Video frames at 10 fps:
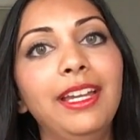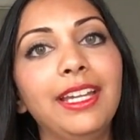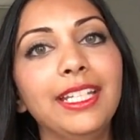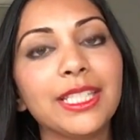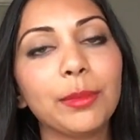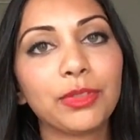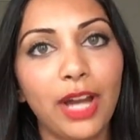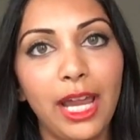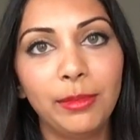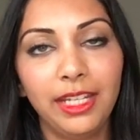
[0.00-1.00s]
hit
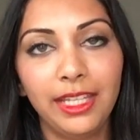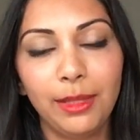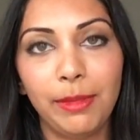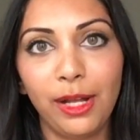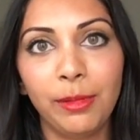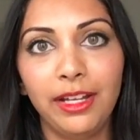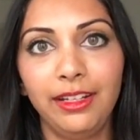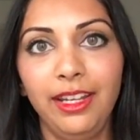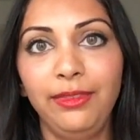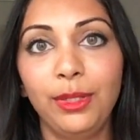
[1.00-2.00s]
subscribe, and hit the bell
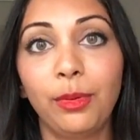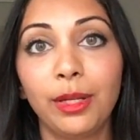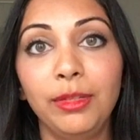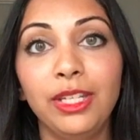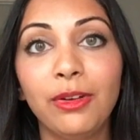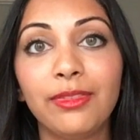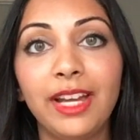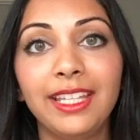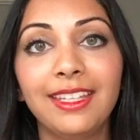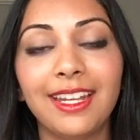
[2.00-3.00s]
button if you want to be
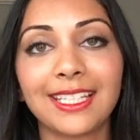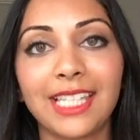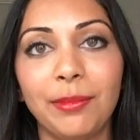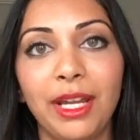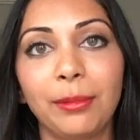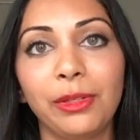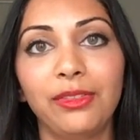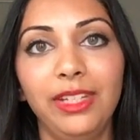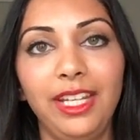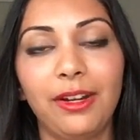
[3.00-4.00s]
notified the next time I upload a
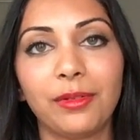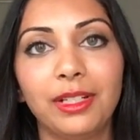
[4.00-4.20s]
video.